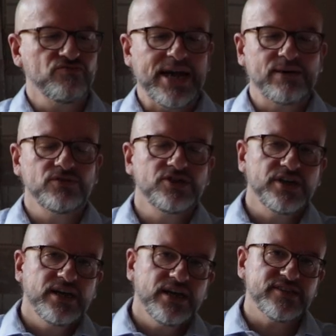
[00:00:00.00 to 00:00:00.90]
around
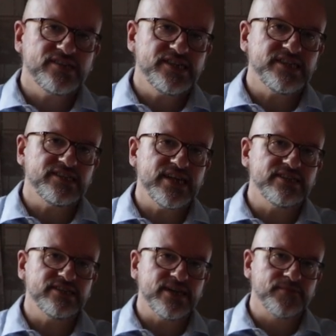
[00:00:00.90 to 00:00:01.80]
a city
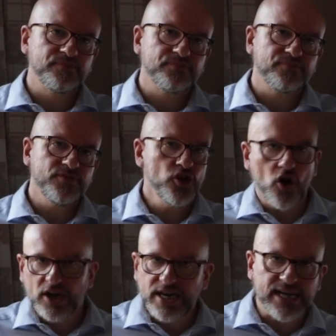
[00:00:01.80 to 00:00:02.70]
centre,
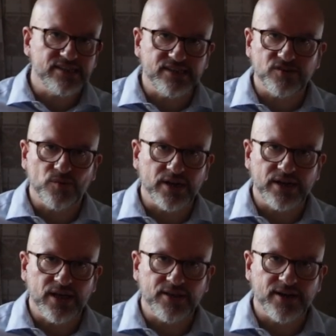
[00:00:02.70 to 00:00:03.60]
not connected to one
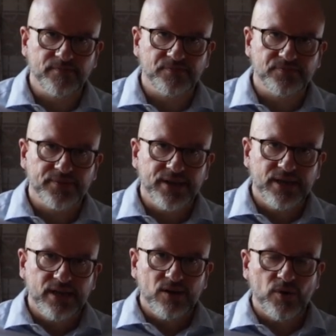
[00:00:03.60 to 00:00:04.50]
another
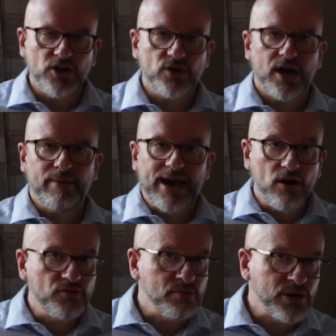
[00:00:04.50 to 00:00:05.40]
when you come
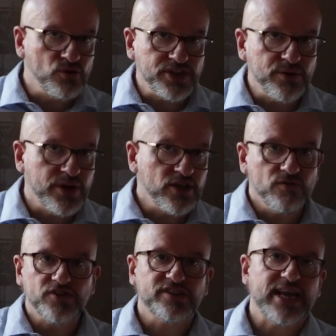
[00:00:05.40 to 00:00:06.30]
out of the building where
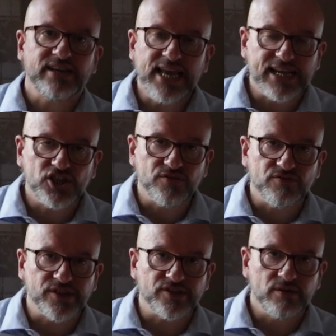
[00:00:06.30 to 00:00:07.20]
you've just had a lecture,
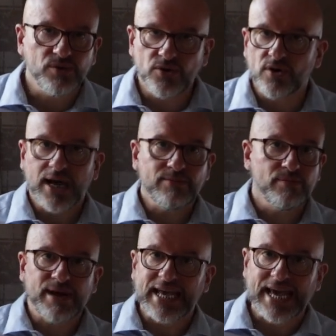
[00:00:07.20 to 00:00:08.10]
for example, you're coming
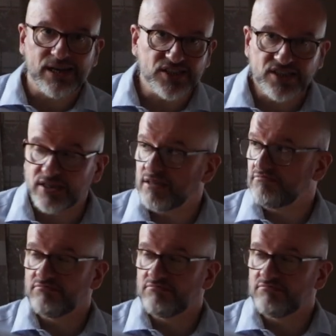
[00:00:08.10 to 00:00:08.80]
back out to the